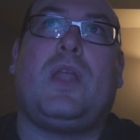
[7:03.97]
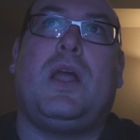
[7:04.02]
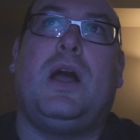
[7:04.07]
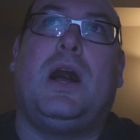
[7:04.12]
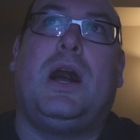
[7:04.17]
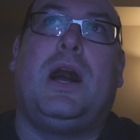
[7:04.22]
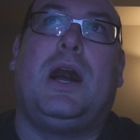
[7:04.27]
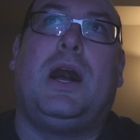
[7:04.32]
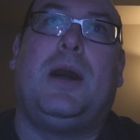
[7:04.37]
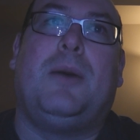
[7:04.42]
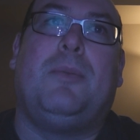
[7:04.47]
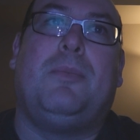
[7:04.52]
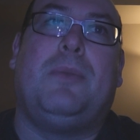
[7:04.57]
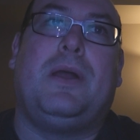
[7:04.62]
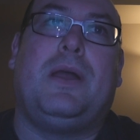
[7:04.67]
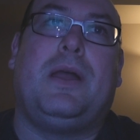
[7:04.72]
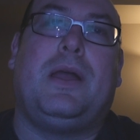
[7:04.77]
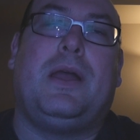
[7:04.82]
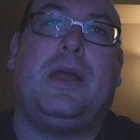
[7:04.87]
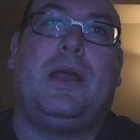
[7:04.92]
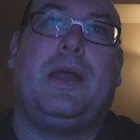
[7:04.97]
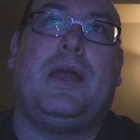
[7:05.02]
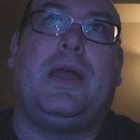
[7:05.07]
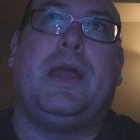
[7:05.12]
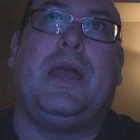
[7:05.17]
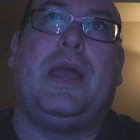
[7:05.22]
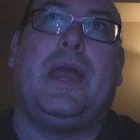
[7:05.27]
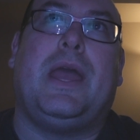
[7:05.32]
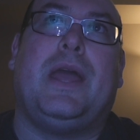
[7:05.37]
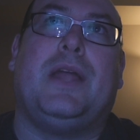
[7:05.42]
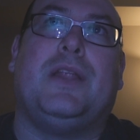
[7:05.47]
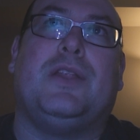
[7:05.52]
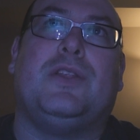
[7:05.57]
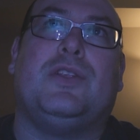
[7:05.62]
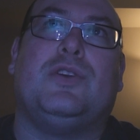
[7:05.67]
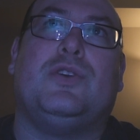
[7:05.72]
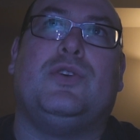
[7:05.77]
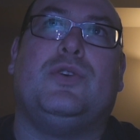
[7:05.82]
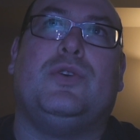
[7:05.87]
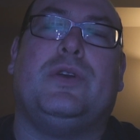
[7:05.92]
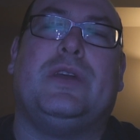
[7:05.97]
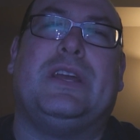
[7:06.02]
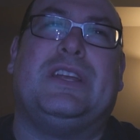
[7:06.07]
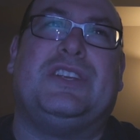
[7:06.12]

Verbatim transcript: Um, and who,